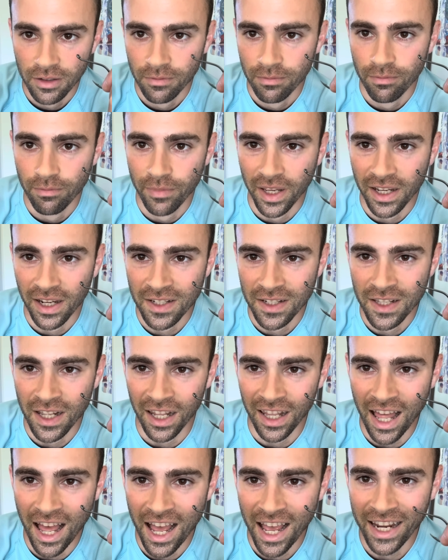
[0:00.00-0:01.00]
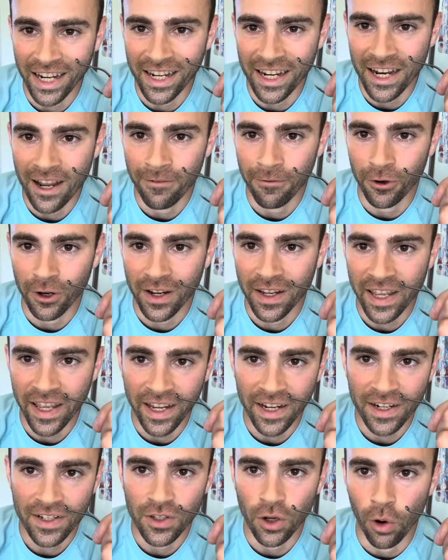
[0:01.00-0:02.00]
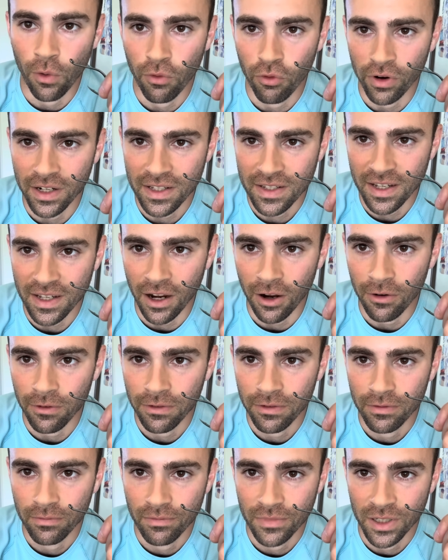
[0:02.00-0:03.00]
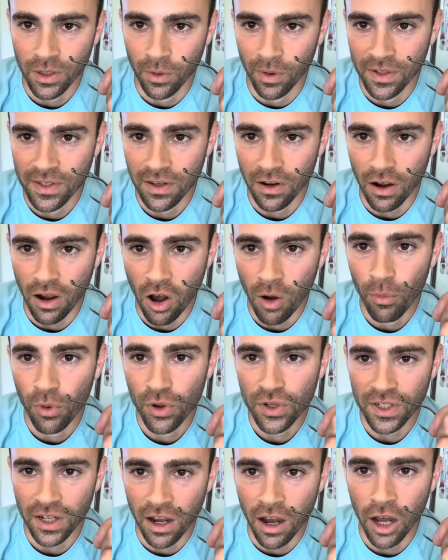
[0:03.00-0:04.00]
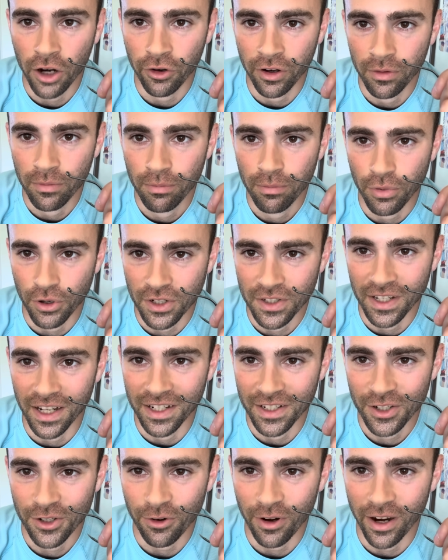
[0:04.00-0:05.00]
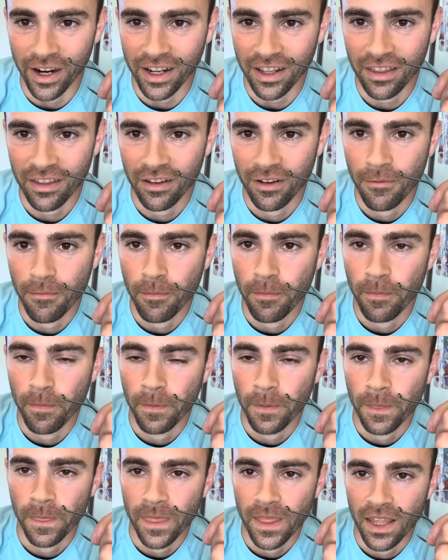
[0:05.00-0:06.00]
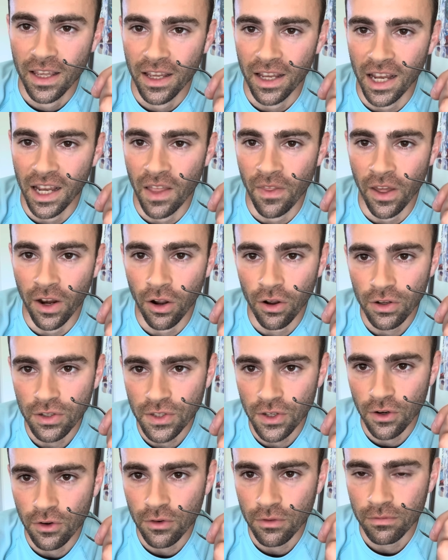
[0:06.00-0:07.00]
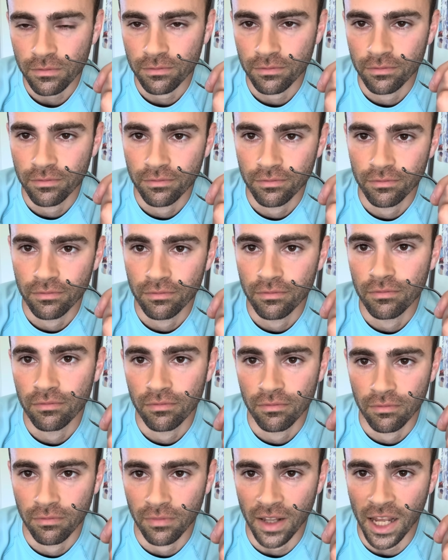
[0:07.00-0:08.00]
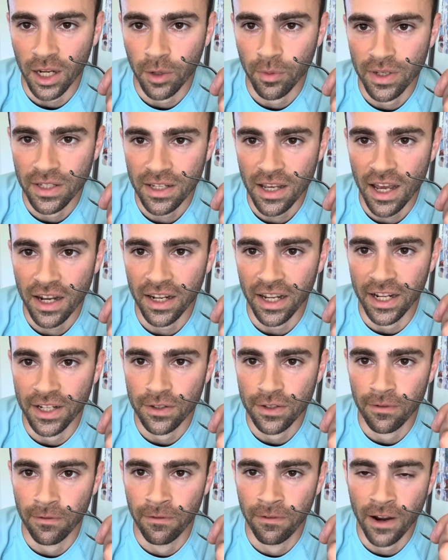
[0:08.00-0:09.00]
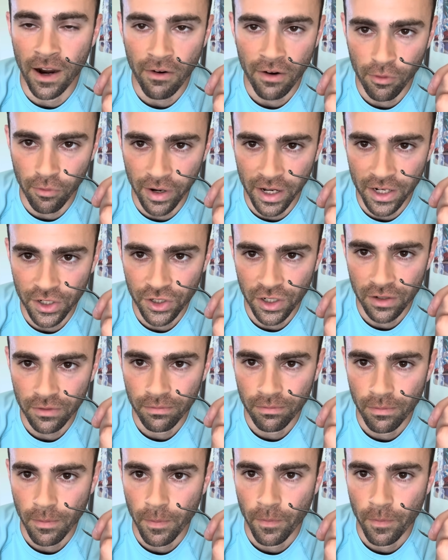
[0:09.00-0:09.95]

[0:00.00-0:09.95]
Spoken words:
because the line never kinks over itself. So it's almost 100% strength. And then also, like we said, it's very rigid.